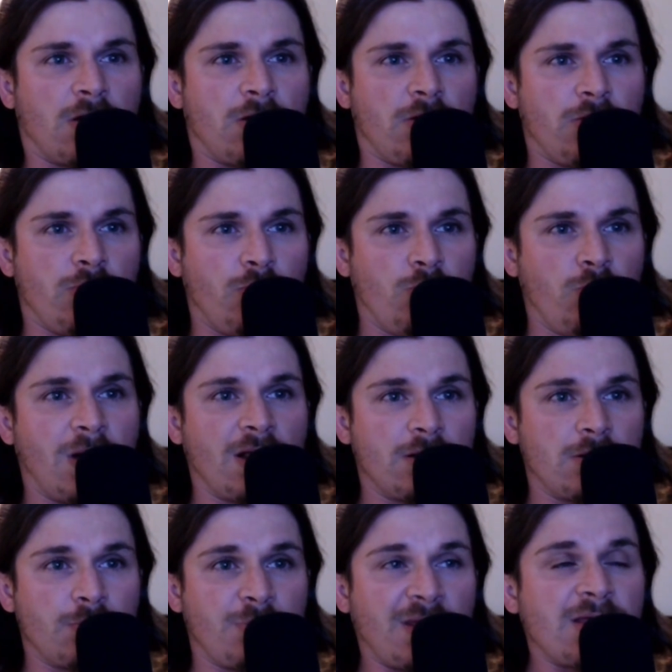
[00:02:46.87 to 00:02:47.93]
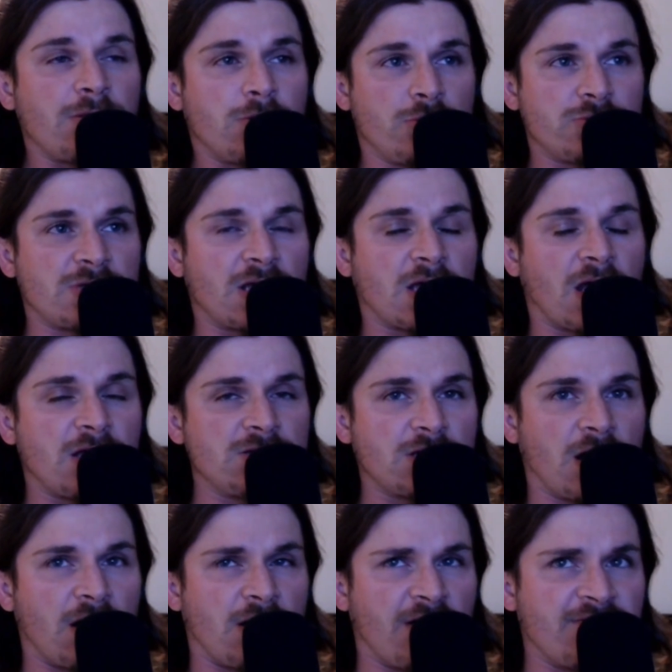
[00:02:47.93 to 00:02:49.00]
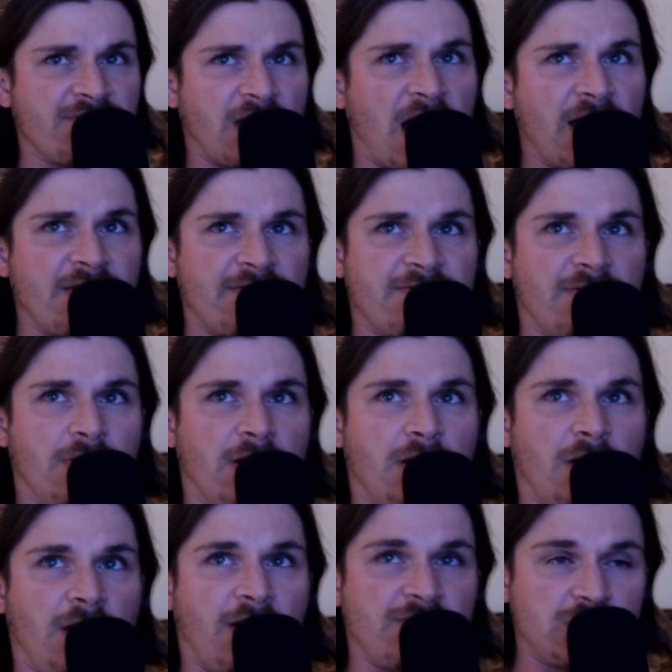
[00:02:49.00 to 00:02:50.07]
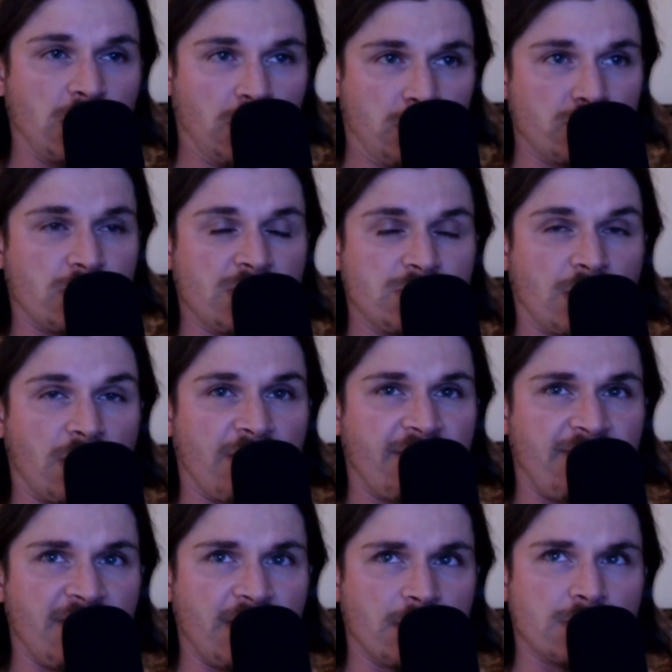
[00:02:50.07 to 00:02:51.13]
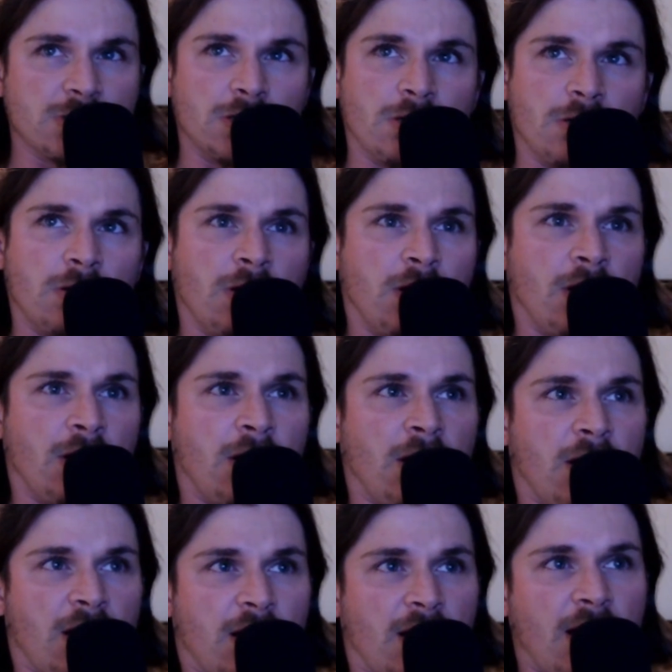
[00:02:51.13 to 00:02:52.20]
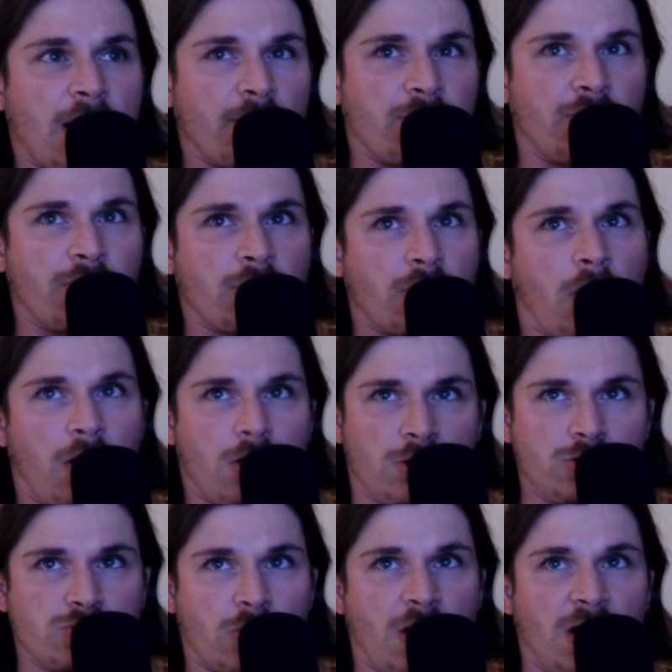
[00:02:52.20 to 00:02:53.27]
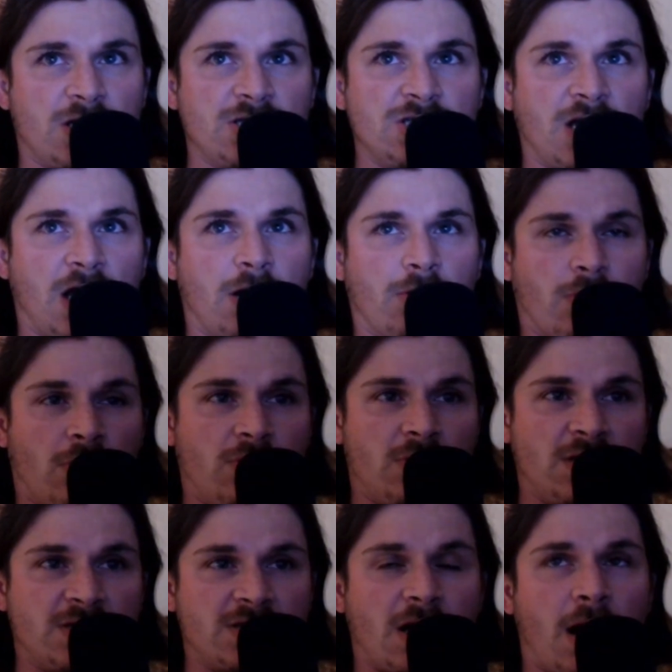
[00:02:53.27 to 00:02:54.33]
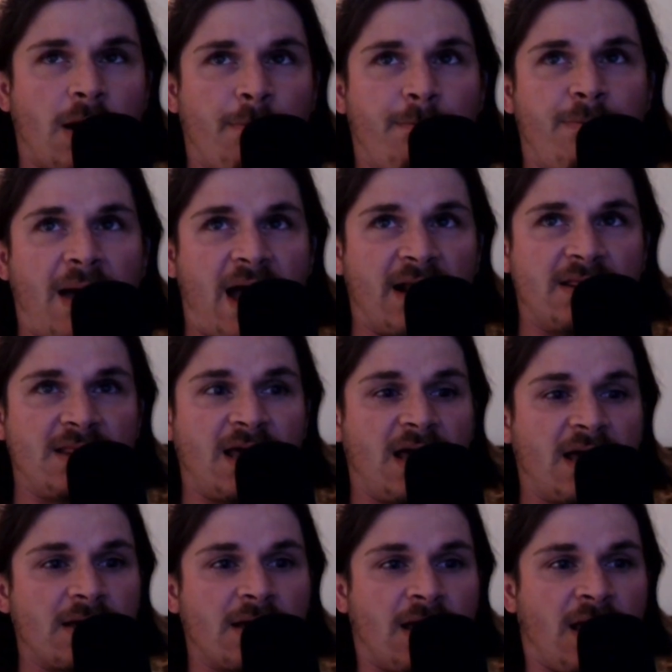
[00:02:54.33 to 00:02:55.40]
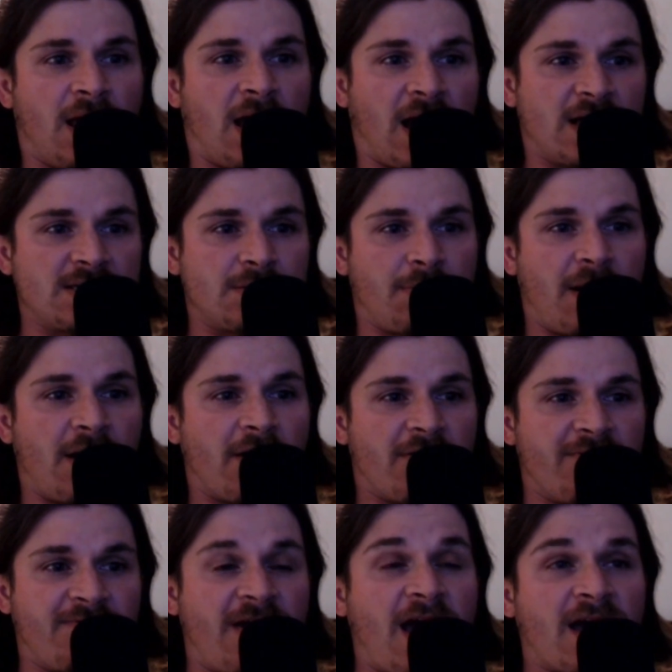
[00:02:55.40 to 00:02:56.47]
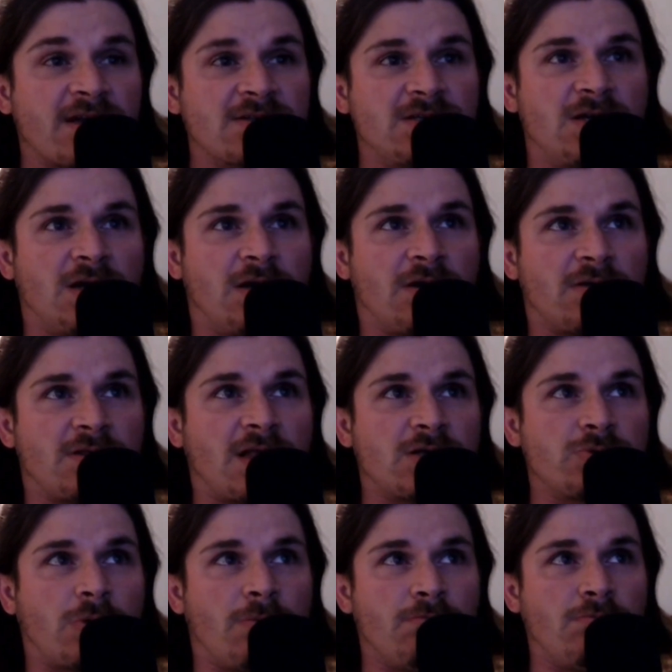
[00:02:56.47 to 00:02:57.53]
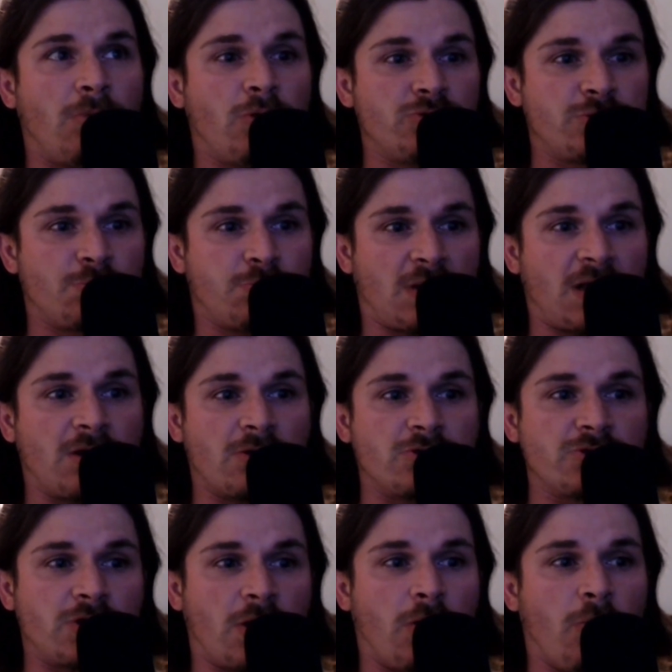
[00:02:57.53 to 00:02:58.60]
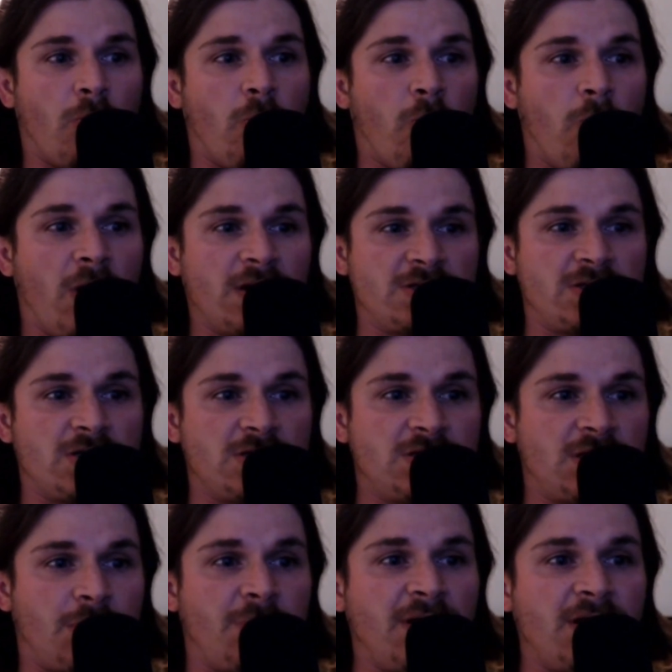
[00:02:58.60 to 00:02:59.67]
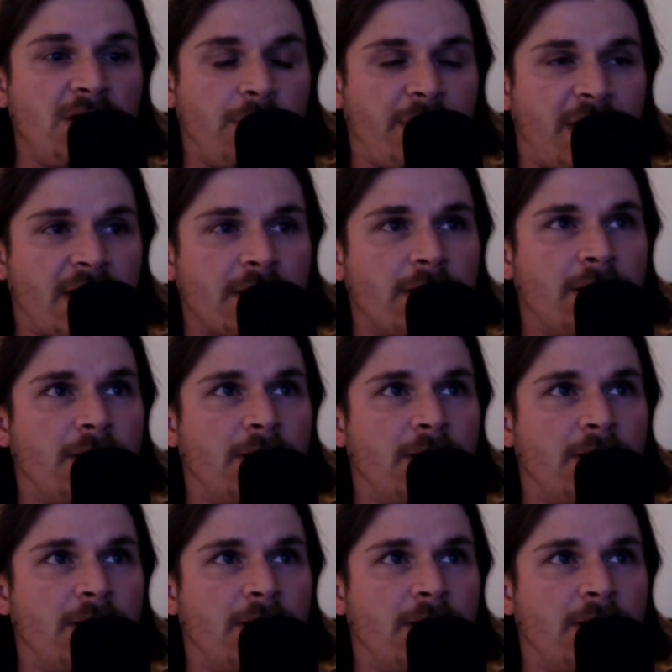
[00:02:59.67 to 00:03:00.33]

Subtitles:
you will be losing a ton of life if Sheoldred's on the field. Now, the card draw in general is not a bad thing. As a matter of fact, that's what most players want to be doing.